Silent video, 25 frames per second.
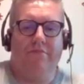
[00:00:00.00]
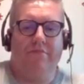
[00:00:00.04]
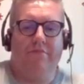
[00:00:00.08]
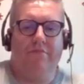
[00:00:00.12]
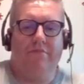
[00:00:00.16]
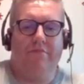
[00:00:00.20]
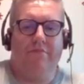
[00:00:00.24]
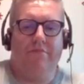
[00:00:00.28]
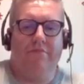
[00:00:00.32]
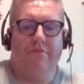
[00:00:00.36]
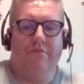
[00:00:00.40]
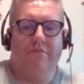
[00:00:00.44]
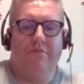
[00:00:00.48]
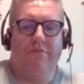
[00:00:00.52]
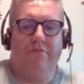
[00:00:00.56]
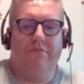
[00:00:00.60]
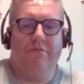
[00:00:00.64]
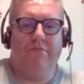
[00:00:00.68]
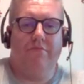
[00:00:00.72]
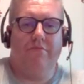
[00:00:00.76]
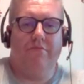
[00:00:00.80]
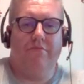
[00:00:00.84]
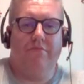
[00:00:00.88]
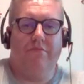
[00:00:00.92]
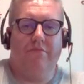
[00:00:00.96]

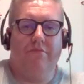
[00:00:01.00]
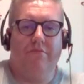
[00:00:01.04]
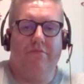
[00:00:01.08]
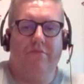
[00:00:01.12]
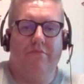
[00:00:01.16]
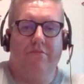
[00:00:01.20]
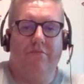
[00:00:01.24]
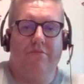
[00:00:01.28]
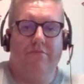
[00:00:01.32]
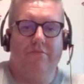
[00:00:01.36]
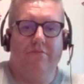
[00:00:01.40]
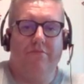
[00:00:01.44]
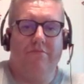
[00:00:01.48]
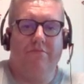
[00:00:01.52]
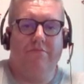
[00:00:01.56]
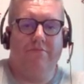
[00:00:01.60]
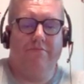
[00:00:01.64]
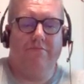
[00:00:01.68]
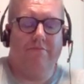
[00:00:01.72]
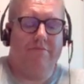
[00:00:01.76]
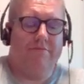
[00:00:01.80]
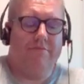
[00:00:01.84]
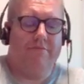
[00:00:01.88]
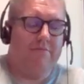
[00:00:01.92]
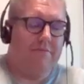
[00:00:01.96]

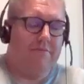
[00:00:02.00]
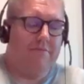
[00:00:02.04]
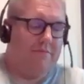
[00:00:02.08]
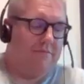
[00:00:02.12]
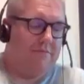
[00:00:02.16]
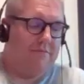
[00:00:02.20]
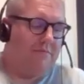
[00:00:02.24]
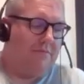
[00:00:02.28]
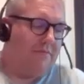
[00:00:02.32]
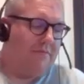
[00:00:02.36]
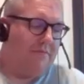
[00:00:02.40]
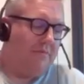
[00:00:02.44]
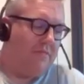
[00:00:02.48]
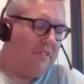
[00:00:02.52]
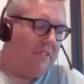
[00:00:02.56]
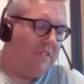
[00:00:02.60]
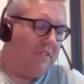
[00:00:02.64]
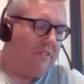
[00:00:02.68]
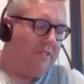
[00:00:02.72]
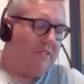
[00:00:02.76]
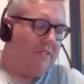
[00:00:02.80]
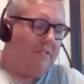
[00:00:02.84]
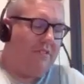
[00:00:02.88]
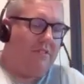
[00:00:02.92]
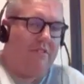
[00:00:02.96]

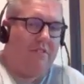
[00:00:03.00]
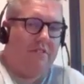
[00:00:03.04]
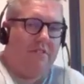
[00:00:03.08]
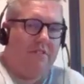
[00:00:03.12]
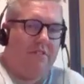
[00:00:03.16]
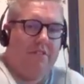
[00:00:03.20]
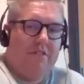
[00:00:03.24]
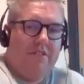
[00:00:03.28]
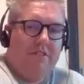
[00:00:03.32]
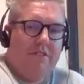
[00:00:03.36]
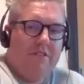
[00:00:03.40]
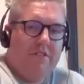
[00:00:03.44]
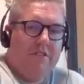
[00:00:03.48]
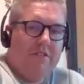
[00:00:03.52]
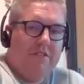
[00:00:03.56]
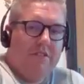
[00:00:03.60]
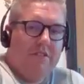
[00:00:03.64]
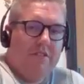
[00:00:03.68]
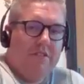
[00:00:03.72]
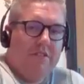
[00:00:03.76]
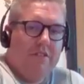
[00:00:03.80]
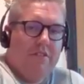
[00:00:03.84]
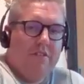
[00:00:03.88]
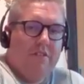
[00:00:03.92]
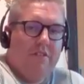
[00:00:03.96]

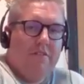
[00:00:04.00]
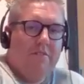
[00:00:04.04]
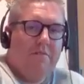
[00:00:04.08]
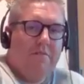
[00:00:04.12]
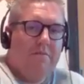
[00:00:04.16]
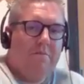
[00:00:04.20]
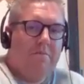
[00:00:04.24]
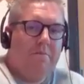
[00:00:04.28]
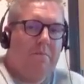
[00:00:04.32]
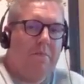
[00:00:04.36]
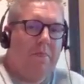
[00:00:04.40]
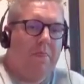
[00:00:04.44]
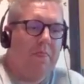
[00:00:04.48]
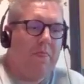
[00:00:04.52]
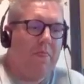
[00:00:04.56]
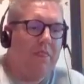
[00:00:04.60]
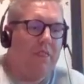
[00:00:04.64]
This person isn't speaking.